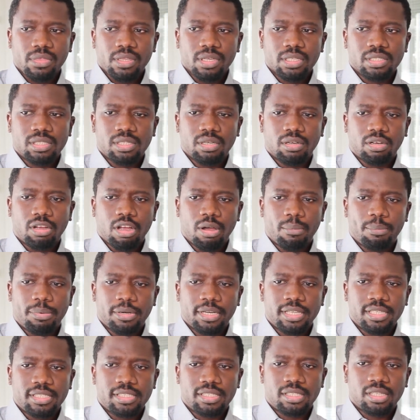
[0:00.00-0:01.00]
so
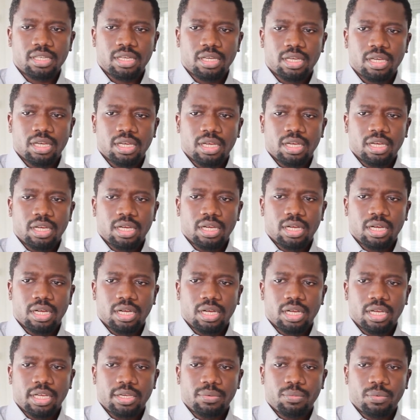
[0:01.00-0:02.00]
companies
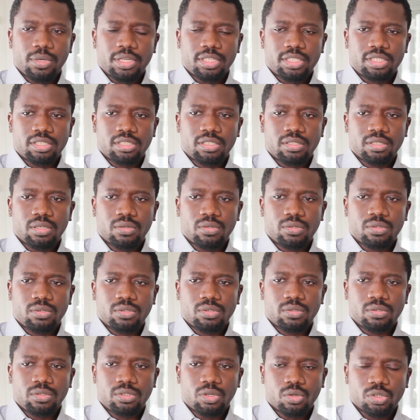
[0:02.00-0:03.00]
in which
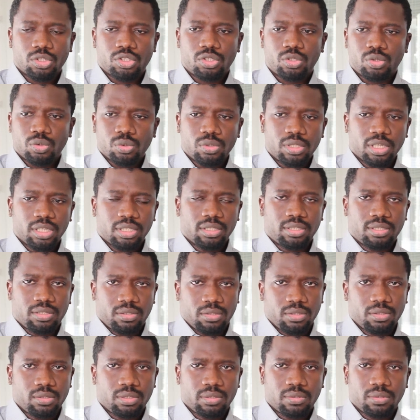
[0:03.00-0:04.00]
your student
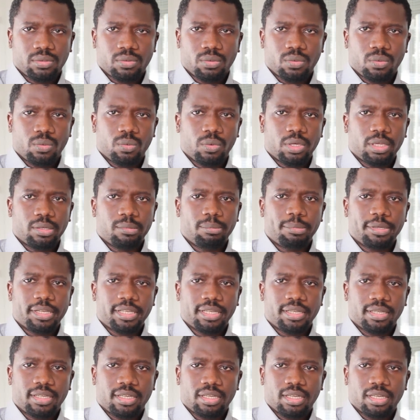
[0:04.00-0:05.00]
will
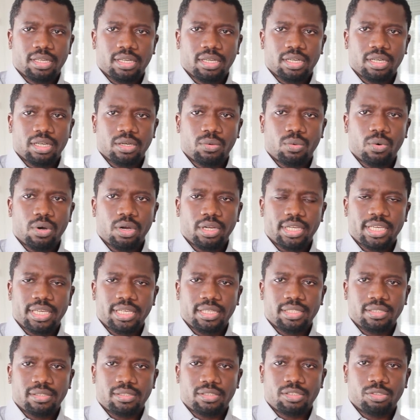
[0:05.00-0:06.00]
be
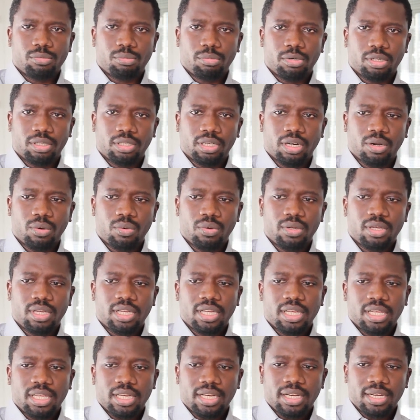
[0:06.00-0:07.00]
working tomorrow
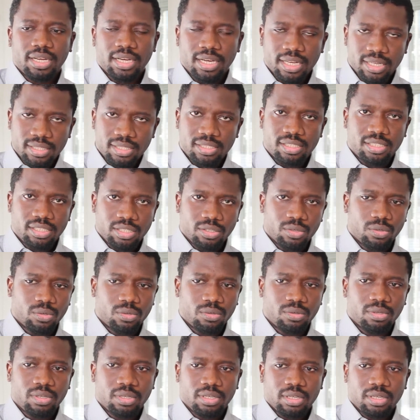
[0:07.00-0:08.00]
needs you